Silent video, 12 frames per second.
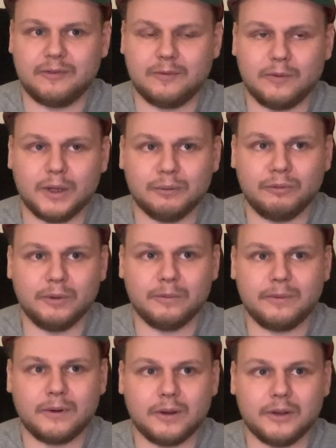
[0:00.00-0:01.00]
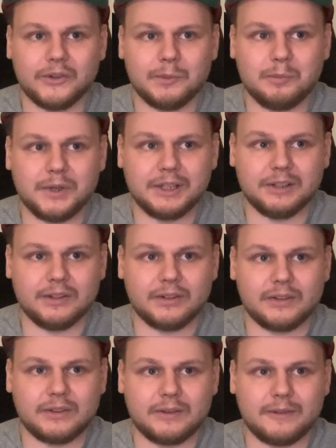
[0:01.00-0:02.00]
one of the first
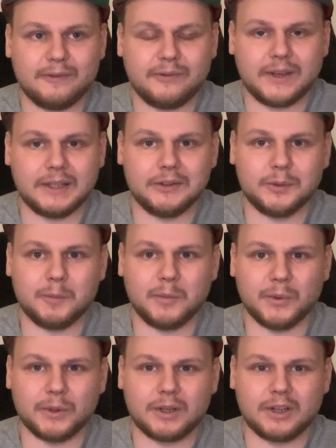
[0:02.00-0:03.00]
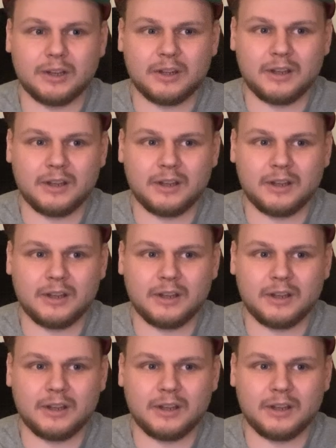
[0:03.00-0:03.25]
biggest Facebook